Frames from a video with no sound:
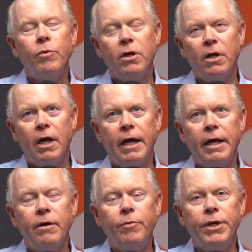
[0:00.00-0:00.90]
Well,
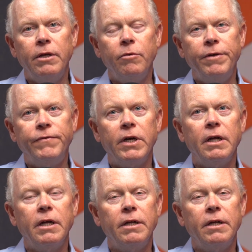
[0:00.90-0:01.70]
we've done